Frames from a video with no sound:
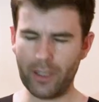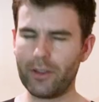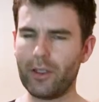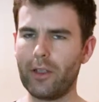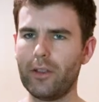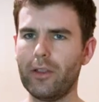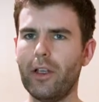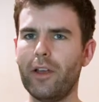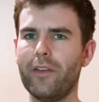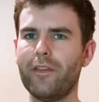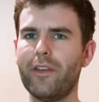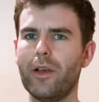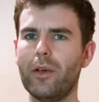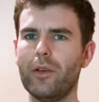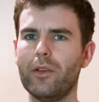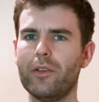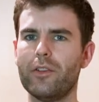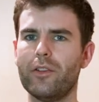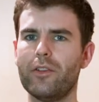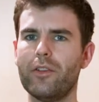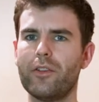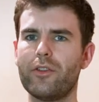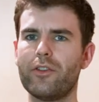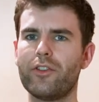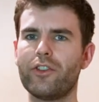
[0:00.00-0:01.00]
don't know if I was
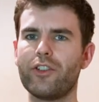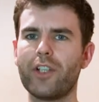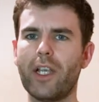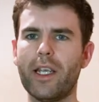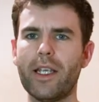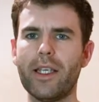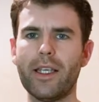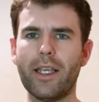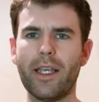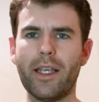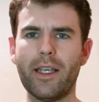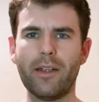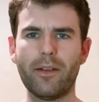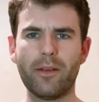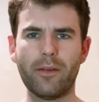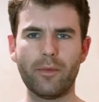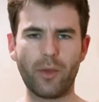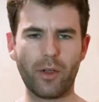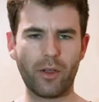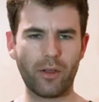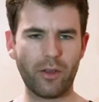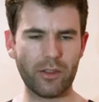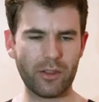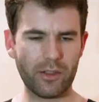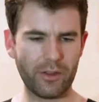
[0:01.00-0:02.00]
just shaking
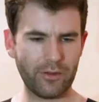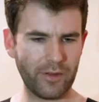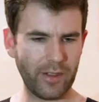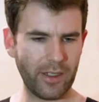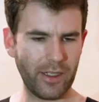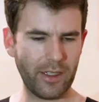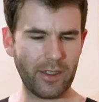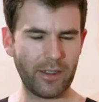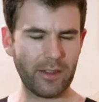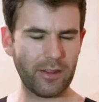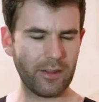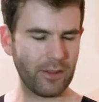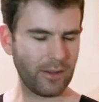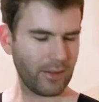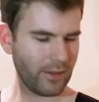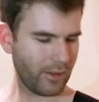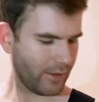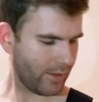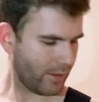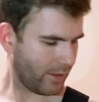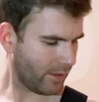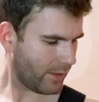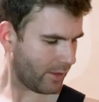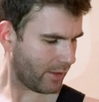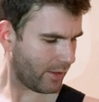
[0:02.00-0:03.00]
because of it.
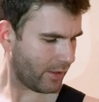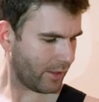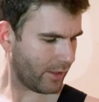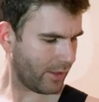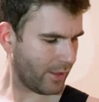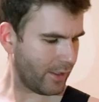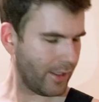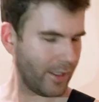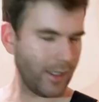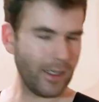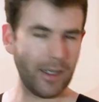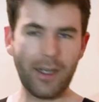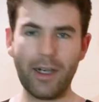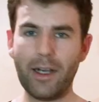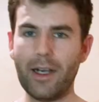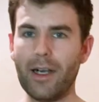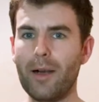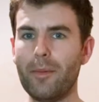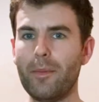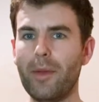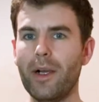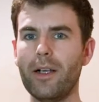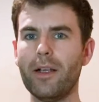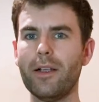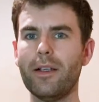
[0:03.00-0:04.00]
Um,